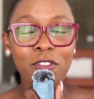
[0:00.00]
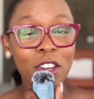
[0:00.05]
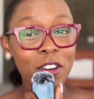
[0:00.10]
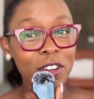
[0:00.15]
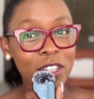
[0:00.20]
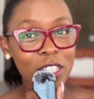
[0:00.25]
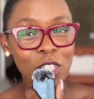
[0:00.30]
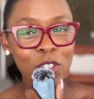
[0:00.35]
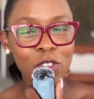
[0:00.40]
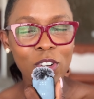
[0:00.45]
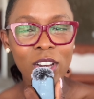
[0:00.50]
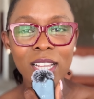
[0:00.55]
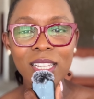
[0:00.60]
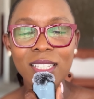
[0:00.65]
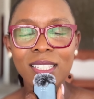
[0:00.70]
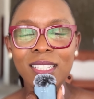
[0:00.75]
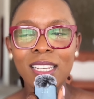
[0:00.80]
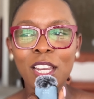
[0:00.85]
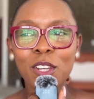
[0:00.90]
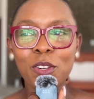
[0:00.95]
very
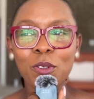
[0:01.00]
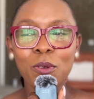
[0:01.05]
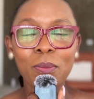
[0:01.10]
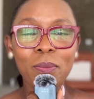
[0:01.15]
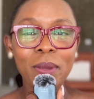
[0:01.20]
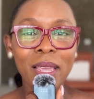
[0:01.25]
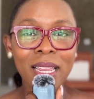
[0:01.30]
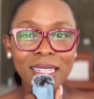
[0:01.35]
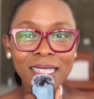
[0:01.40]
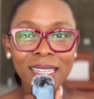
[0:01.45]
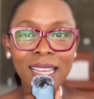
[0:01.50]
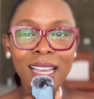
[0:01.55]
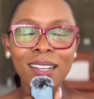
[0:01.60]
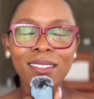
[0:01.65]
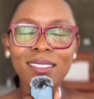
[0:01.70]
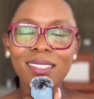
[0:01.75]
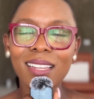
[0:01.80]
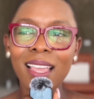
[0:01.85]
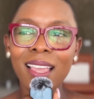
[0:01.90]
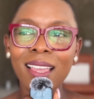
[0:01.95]
stressed and you're burnt
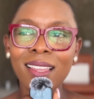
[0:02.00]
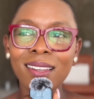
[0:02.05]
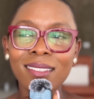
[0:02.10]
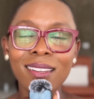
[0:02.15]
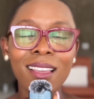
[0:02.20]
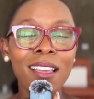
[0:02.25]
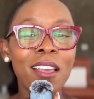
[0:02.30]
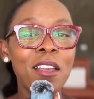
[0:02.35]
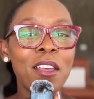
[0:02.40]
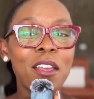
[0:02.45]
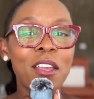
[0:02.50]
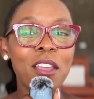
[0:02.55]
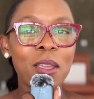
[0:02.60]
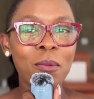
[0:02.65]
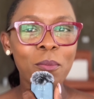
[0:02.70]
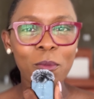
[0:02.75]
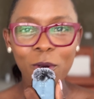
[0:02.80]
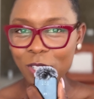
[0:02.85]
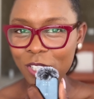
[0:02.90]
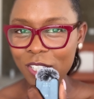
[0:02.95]
out and
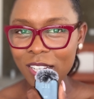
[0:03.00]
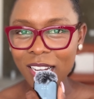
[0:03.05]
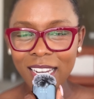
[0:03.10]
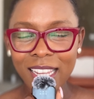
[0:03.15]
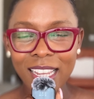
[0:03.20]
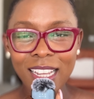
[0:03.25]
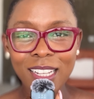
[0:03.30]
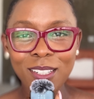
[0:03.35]
emotionally